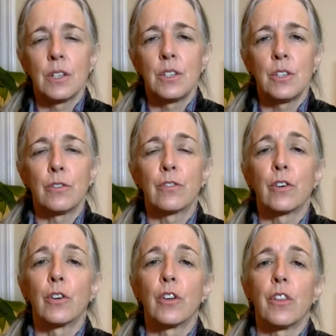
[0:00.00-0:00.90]
to
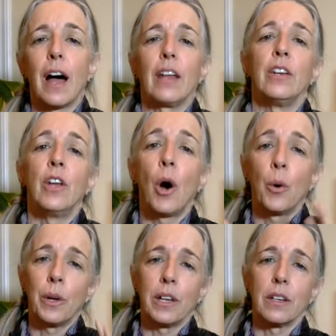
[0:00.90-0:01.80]
further that
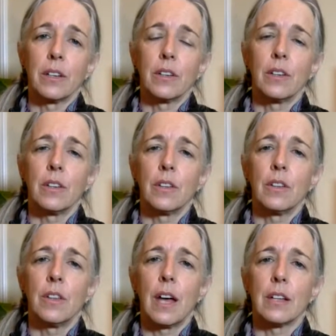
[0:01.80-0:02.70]
knowing
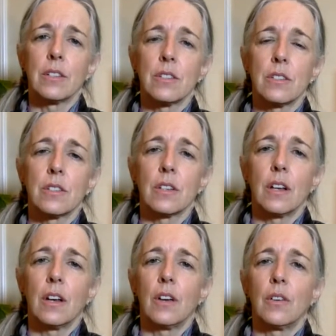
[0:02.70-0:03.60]
that's
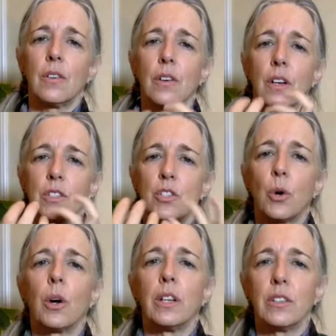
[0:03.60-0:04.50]
a
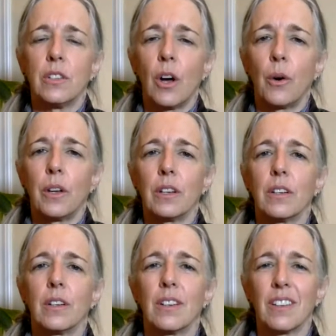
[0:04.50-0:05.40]
joined knowing,
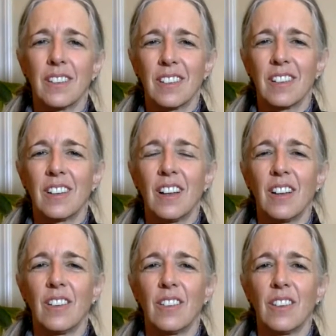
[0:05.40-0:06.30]

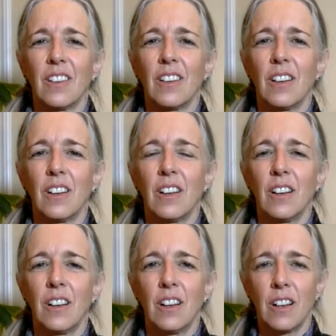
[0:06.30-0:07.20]
uh,
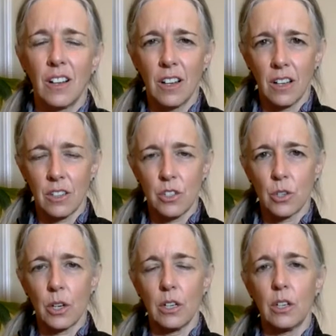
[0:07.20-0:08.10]
a
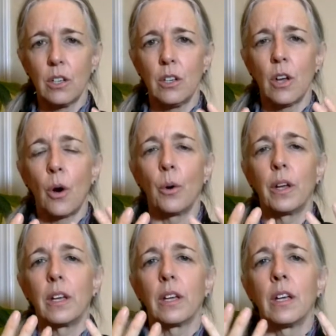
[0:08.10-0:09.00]
joined
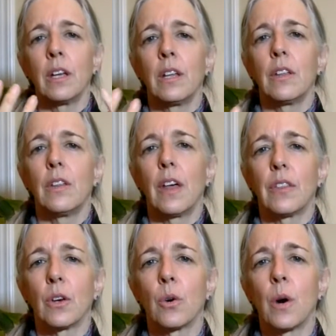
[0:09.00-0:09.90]
knowing that
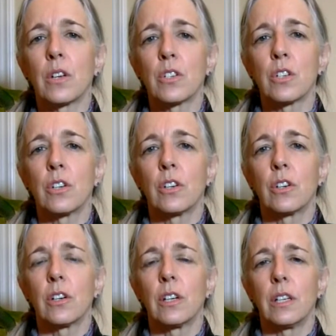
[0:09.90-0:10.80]
the
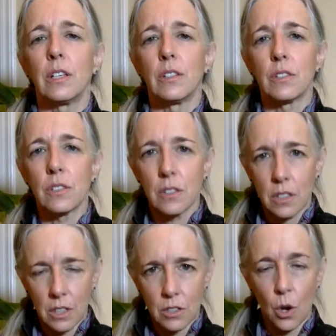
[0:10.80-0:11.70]
questioner is
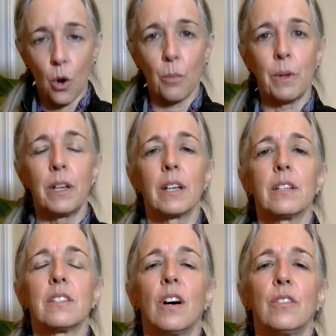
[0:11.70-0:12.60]
opening
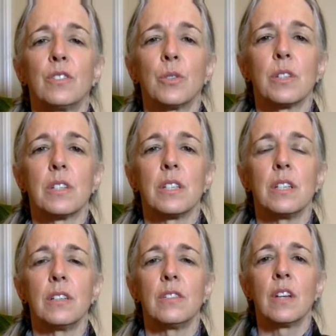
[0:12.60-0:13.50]
itself to receive,